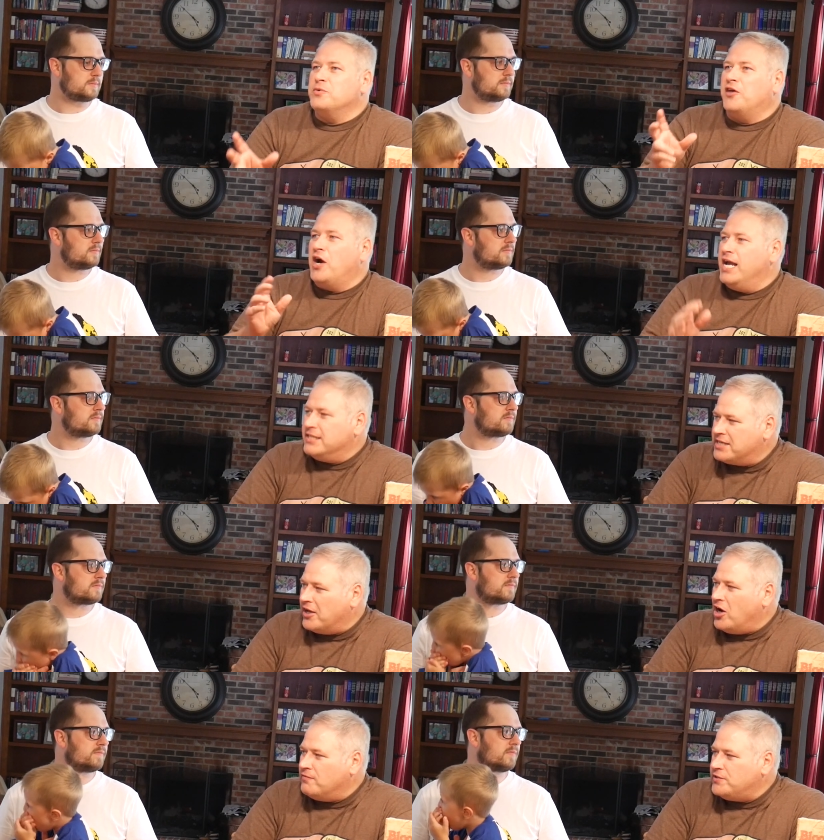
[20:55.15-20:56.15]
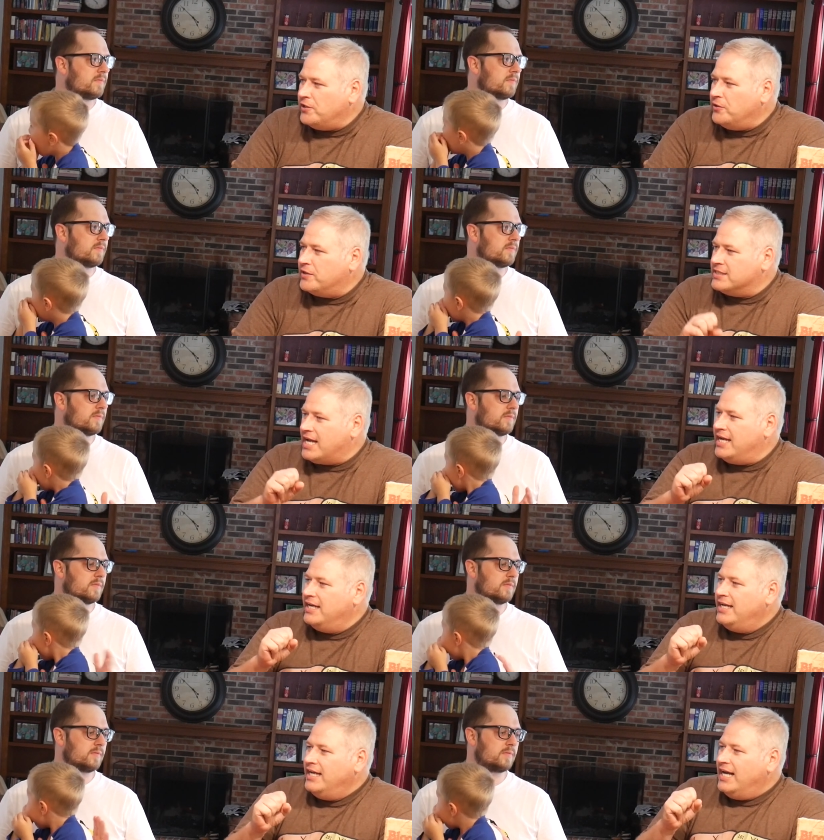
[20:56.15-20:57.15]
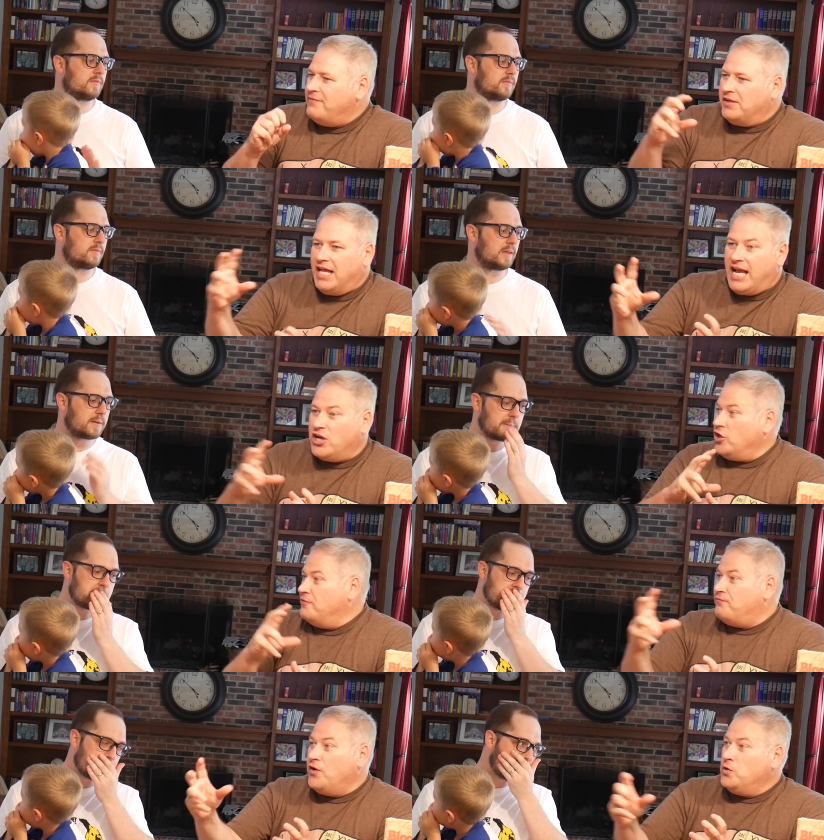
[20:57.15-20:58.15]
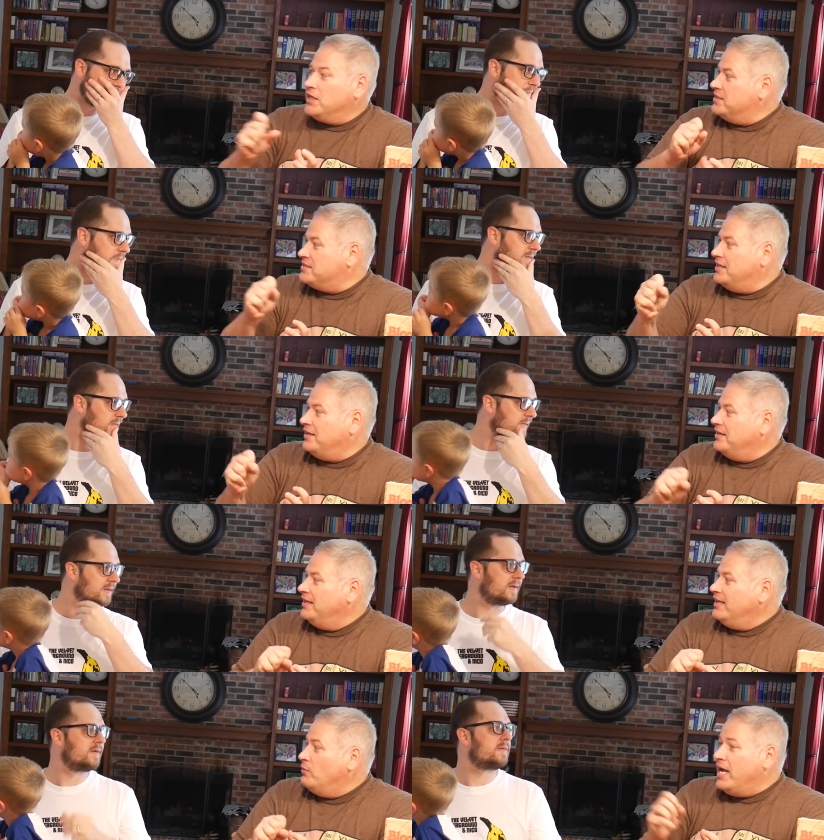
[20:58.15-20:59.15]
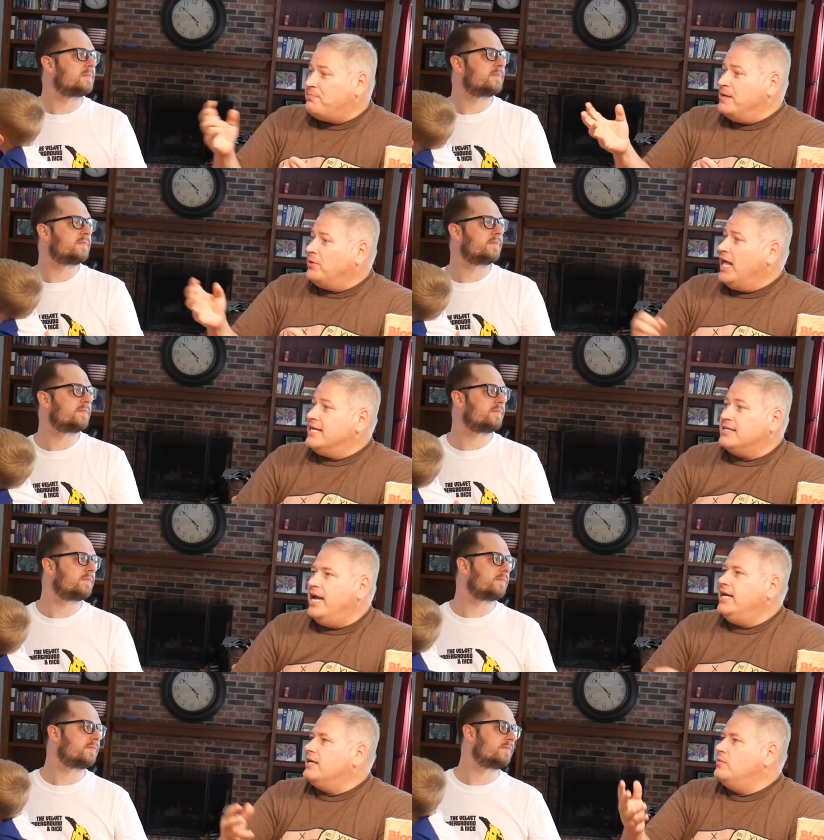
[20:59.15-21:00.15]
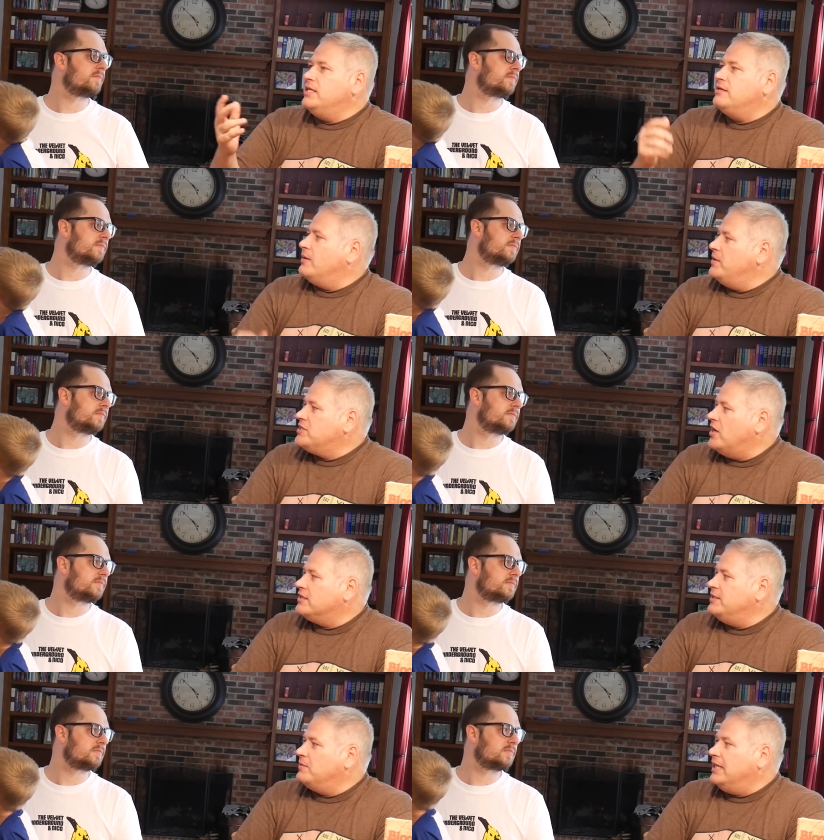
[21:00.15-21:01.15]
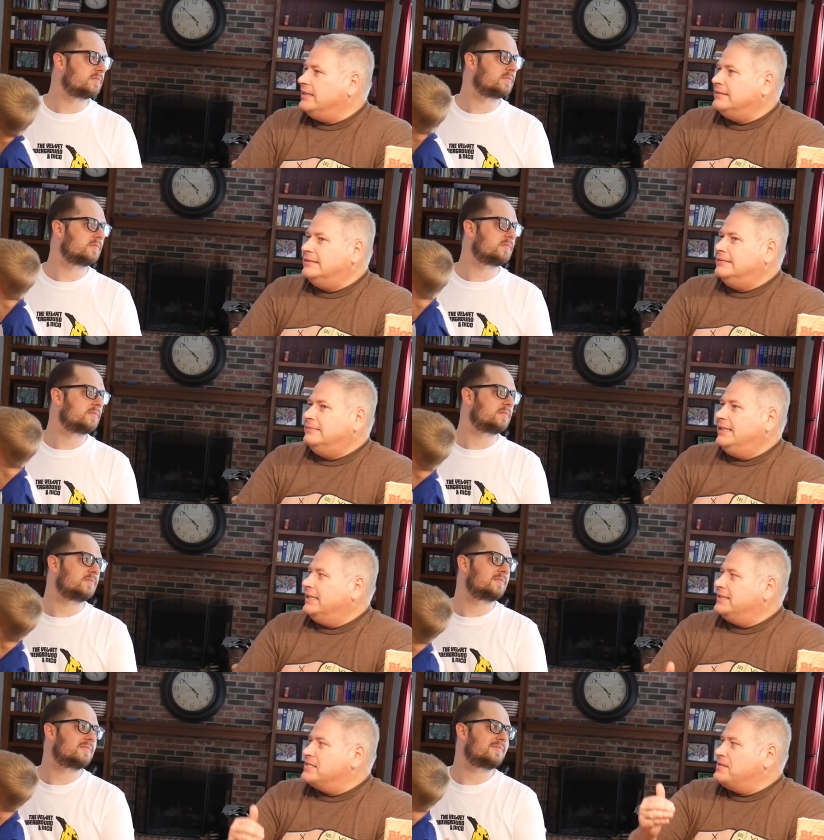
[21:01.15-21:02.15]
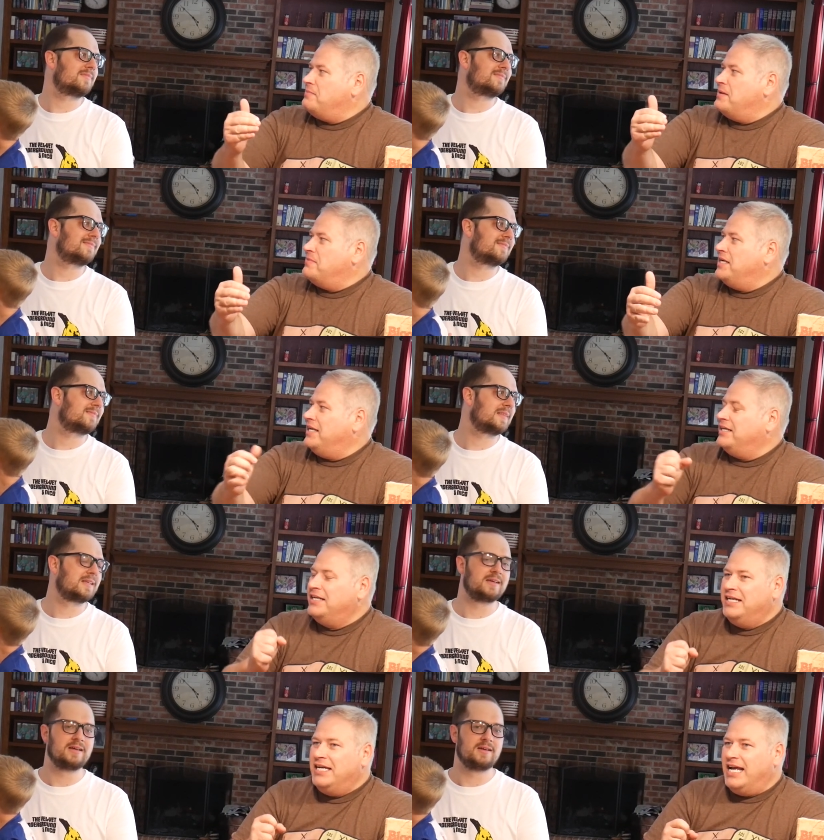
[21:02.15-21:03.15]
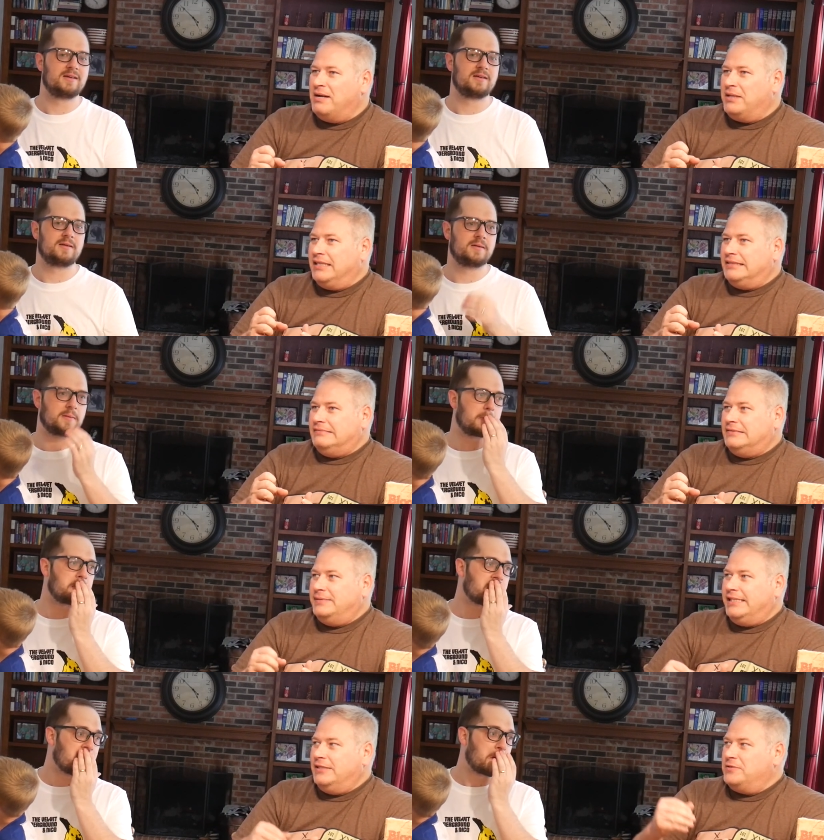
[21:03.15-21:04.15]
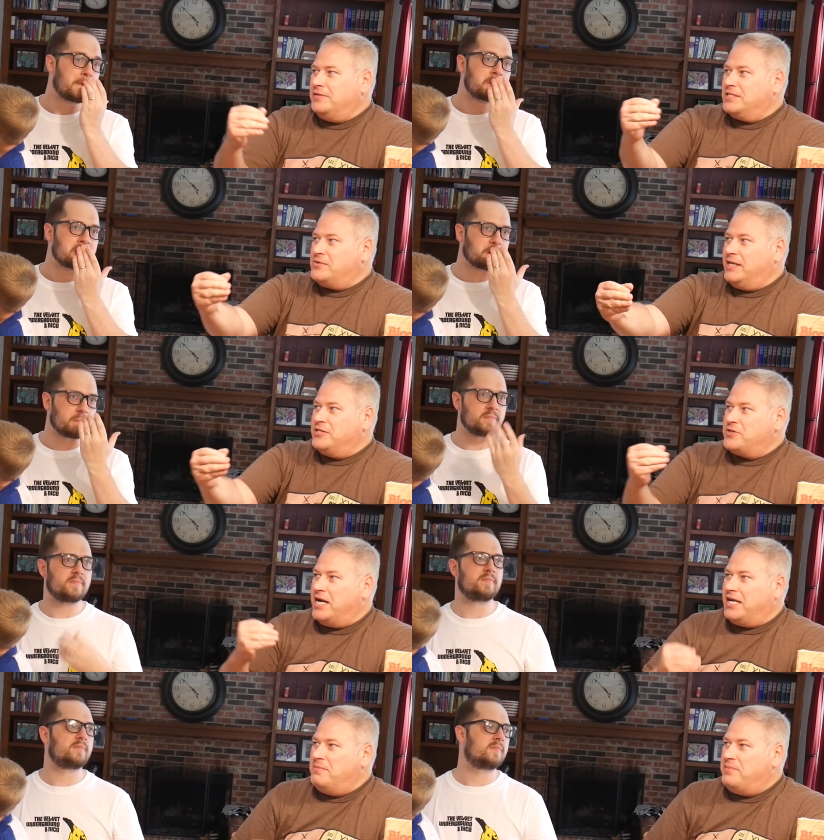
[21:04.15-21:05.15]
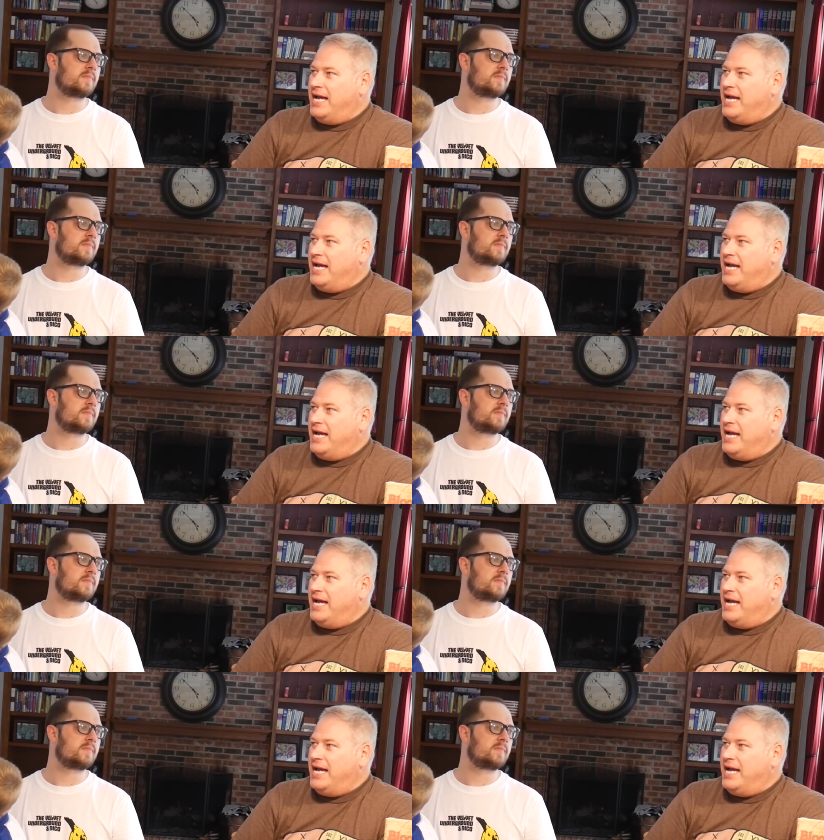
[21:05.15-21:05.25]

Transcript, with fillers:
Speaker 1: with our heads cut off too, because I I felt like I couldn't focus, and we had people ask, "Hey, can we can we talk to you?" And we're like, "Oh, we got this commitment," and and I'm like, well, we can go do this quick and try to come